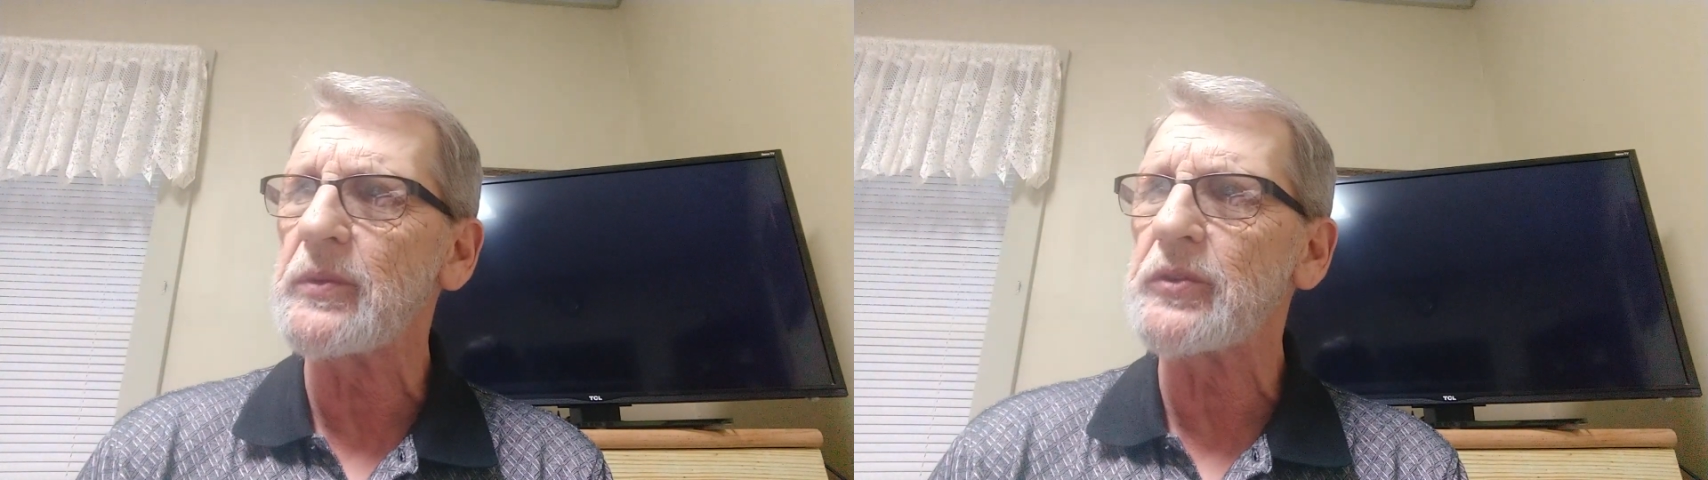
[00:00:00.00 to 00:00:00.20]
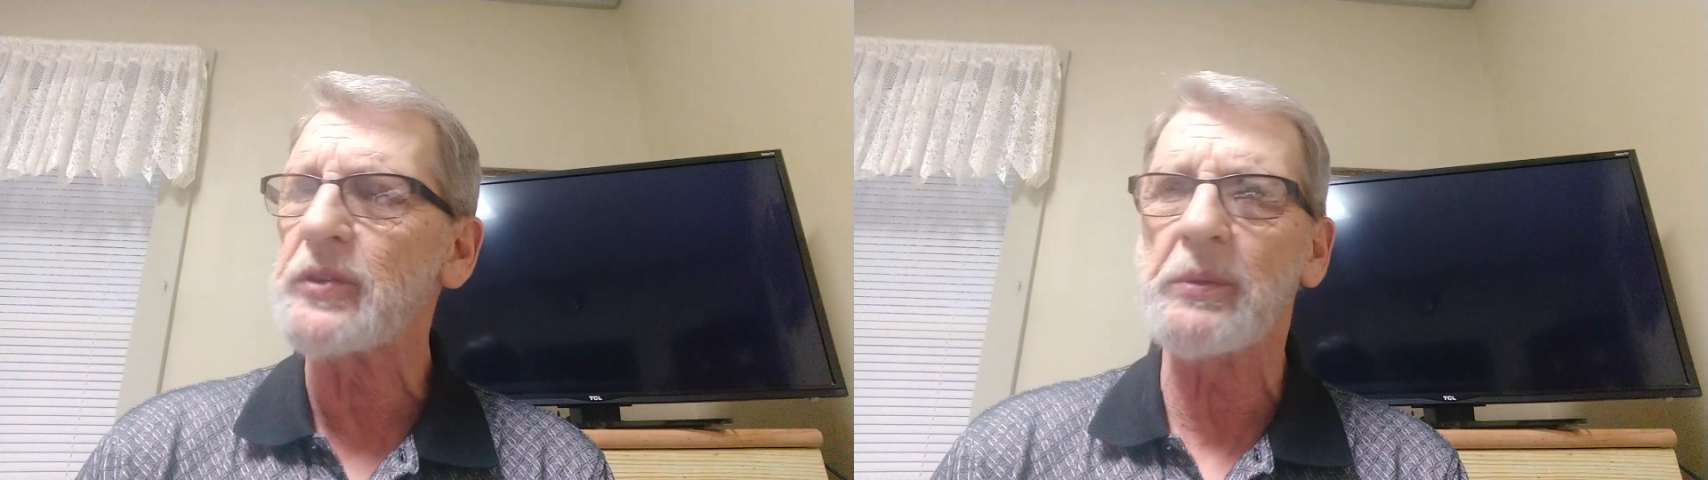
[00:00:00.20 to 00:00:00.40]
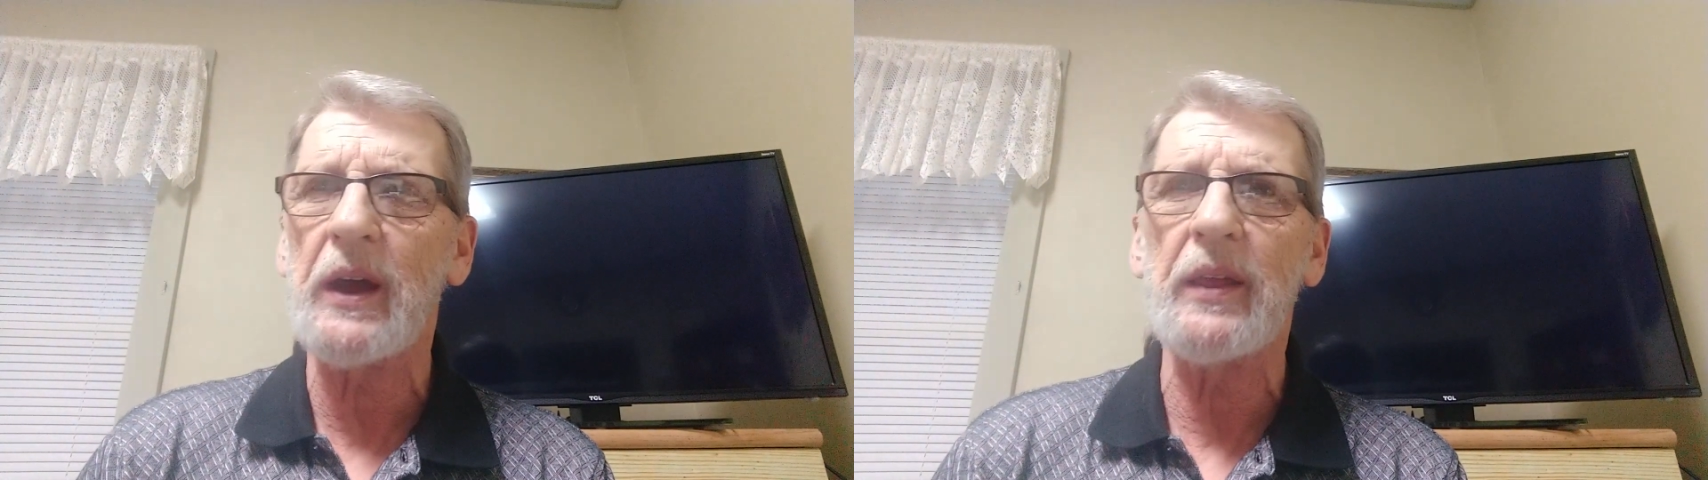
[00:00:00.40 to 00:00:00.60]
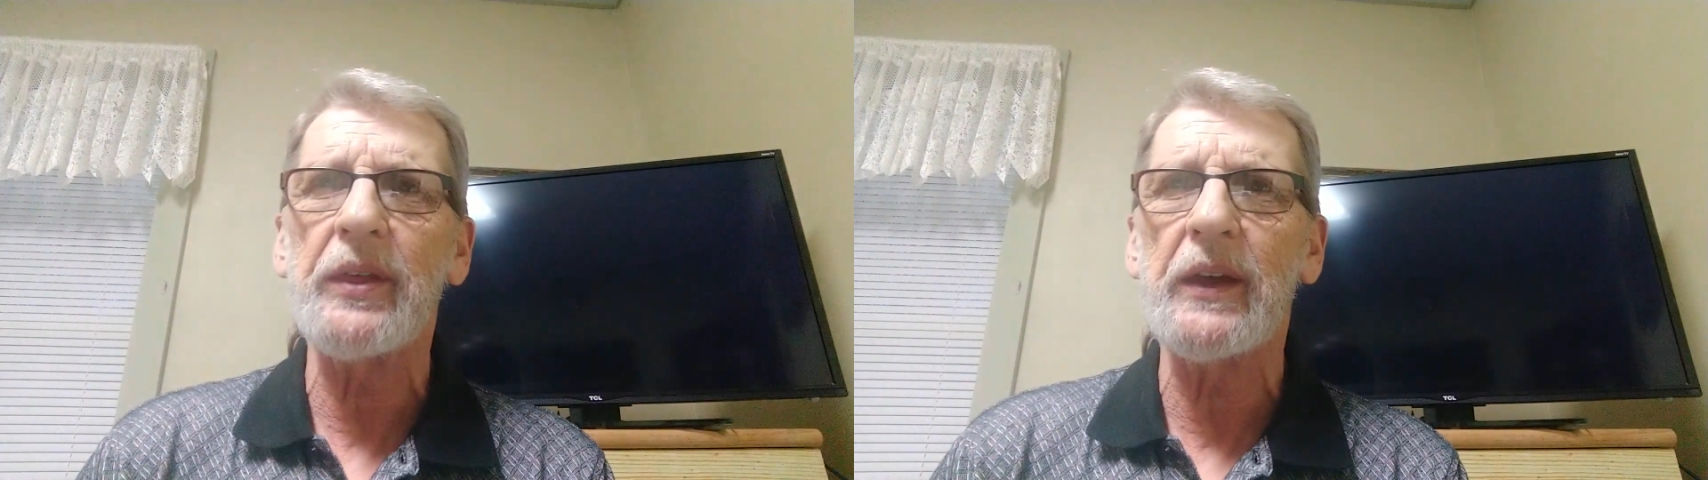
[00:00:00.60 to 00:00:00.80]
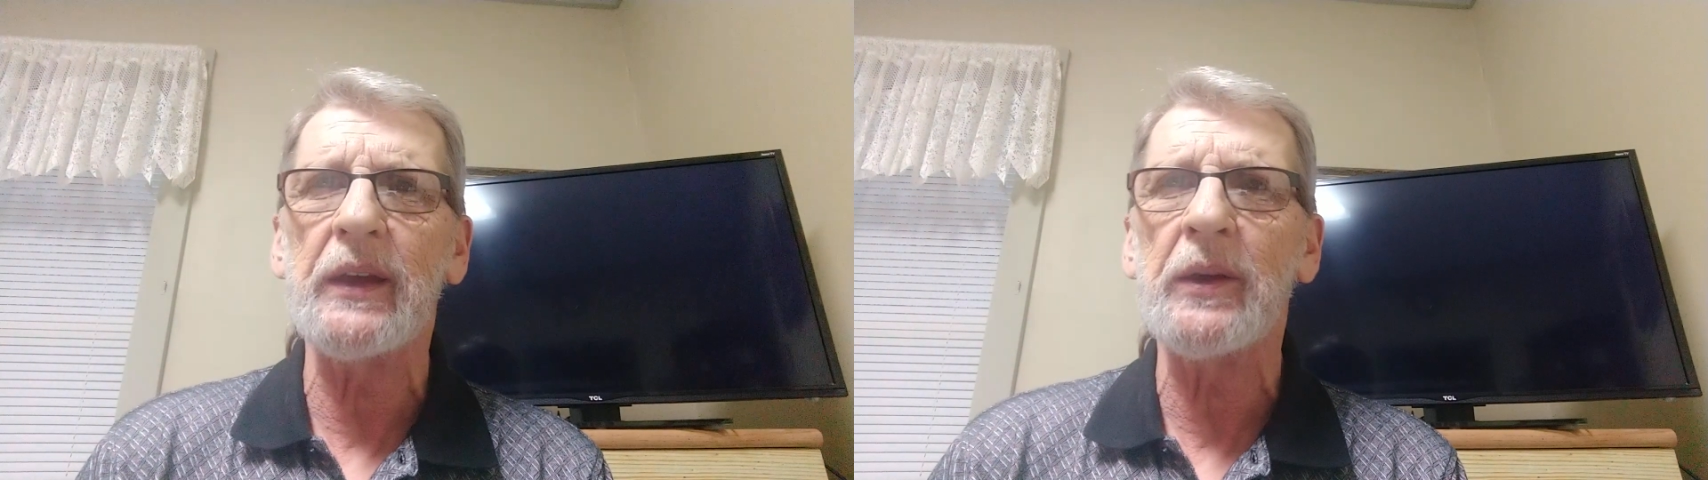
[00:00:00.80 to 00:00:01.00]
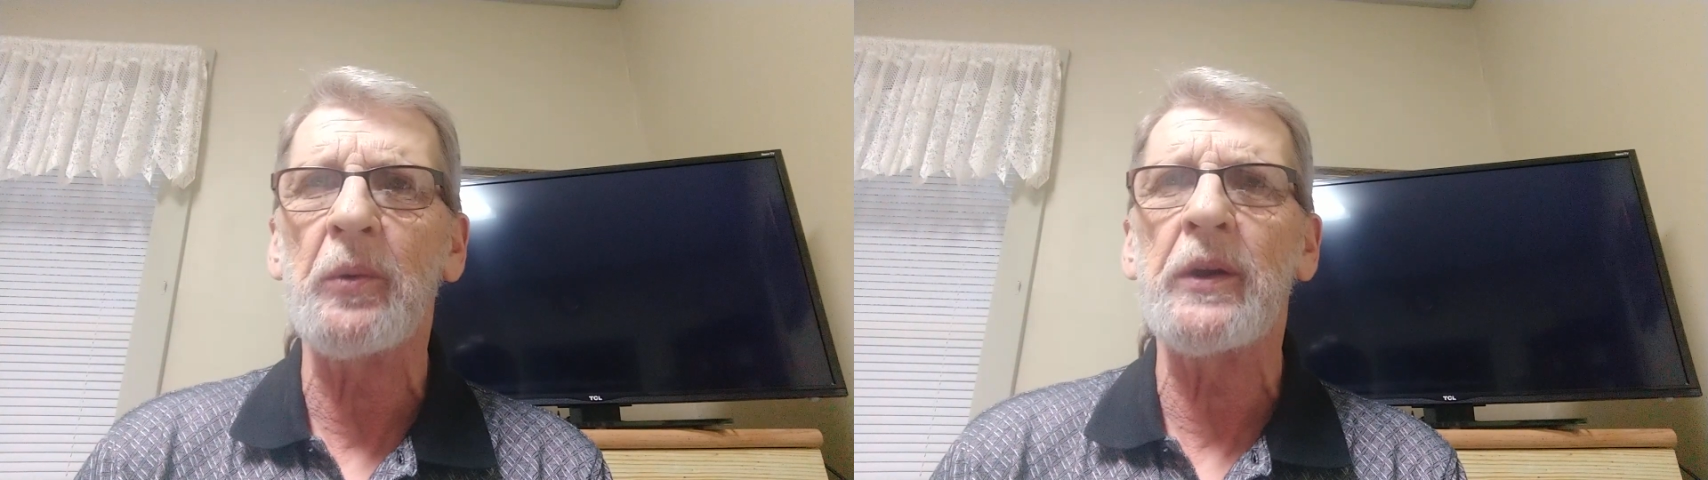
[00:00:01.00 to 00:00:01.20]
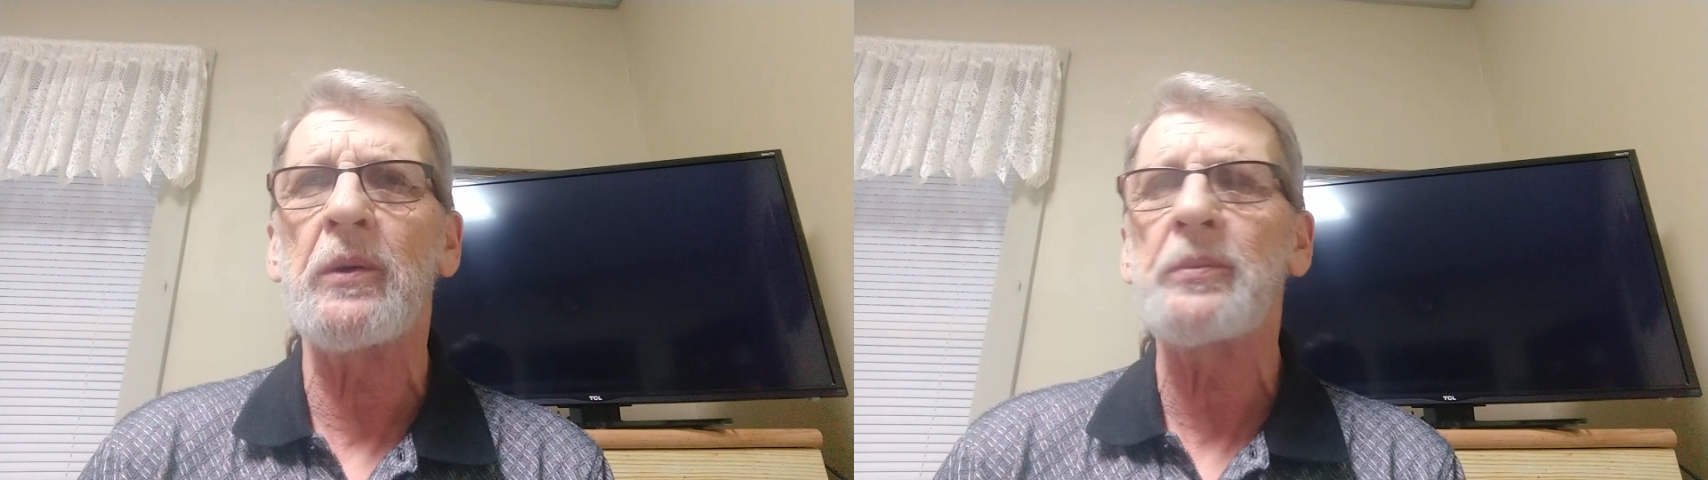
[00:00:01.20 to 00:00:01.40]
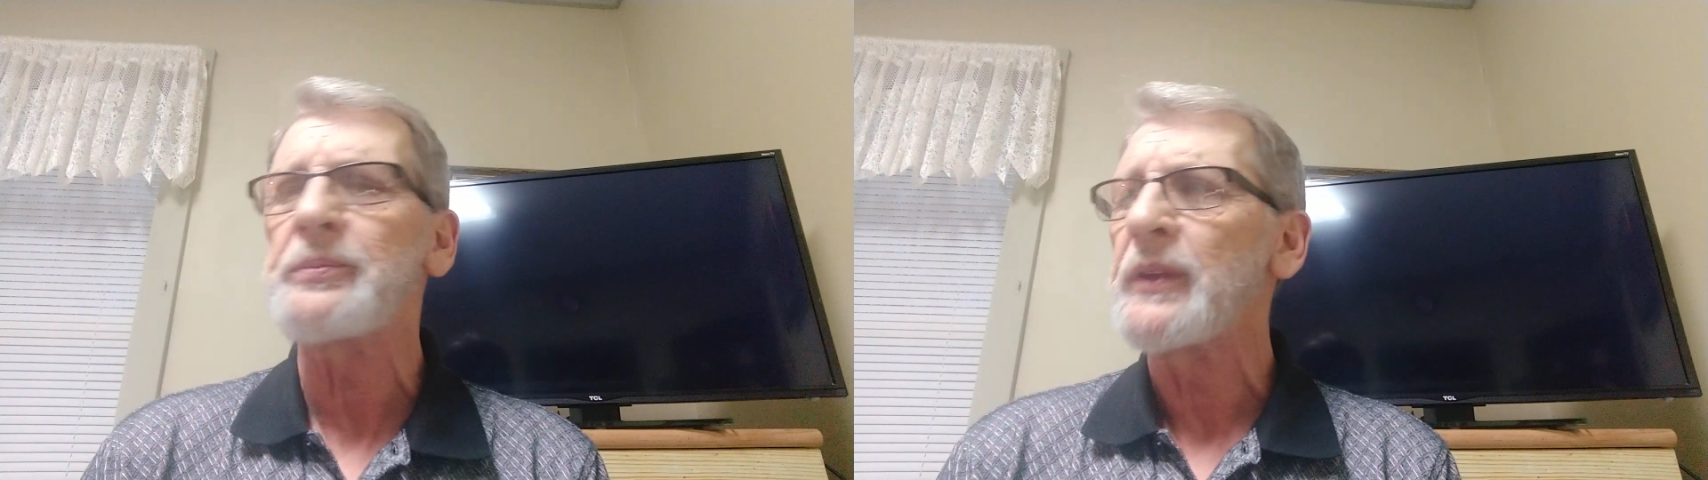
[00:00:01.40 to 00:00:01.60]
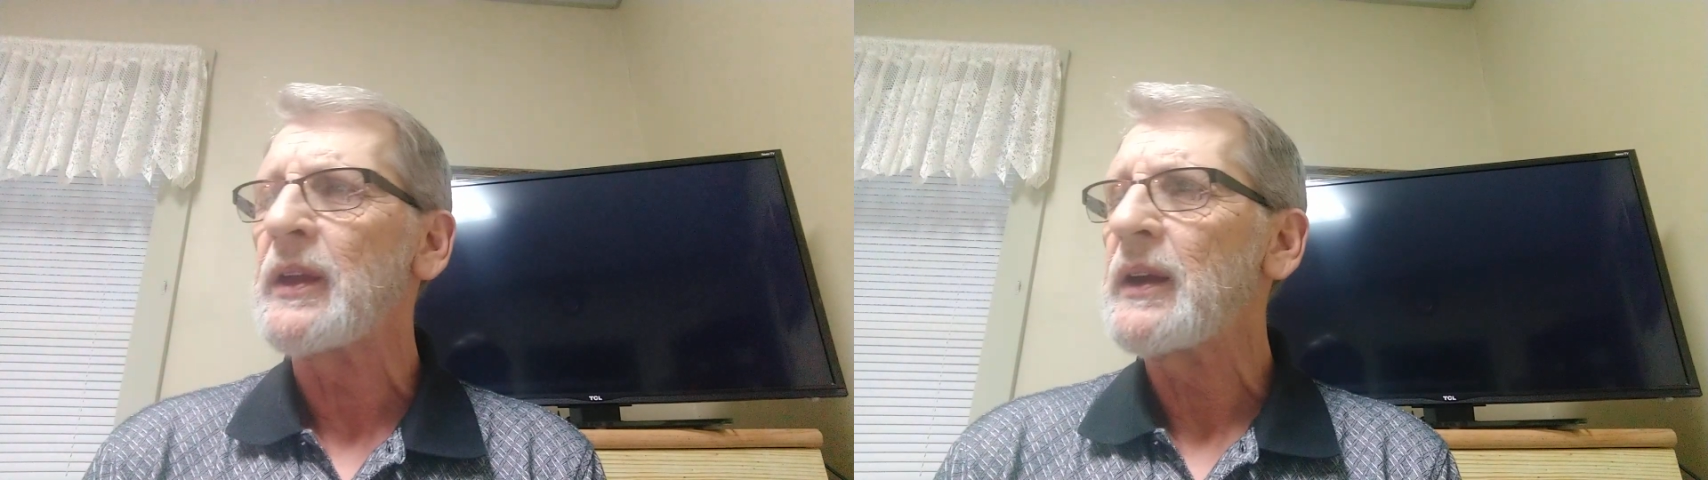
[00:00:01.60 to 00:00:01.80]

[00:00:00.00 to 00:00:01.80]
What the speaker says: some kind of thing going on.